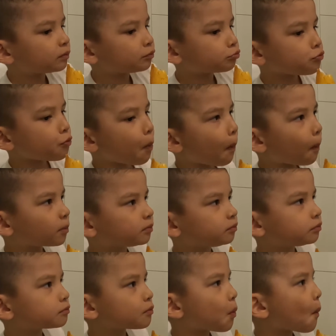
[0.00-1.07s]
Wow.
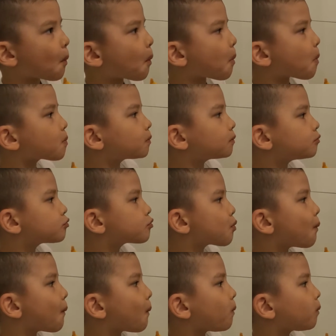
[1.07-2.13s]
Kid review.
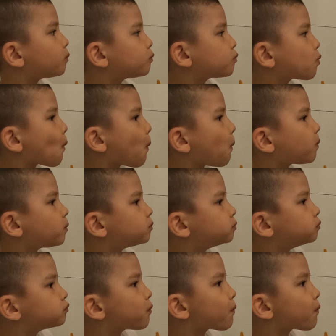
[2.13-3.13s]
Kids never lie, right?